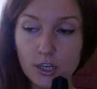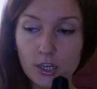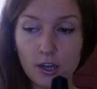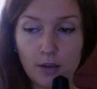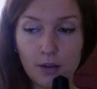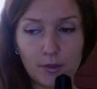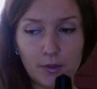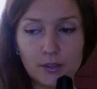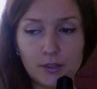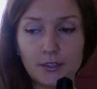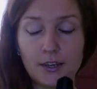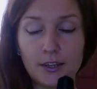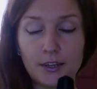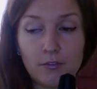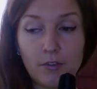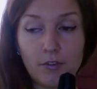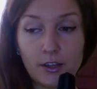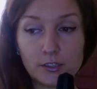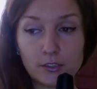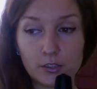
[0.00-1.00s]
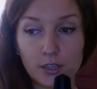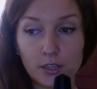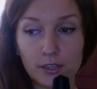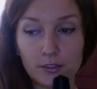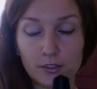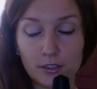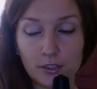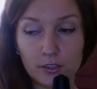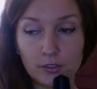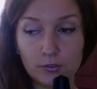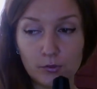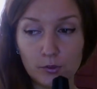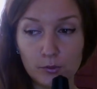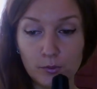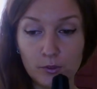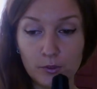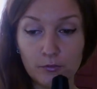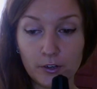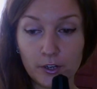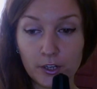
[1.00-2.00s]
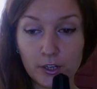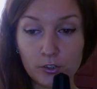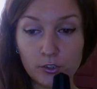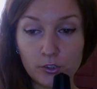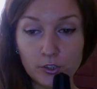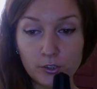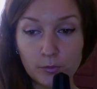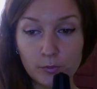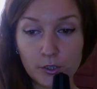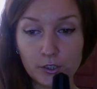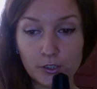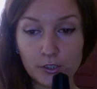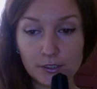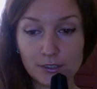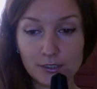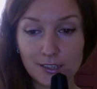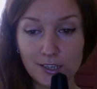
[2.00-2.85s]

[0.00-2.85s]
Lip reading: A month in advance, I think it would be very good, because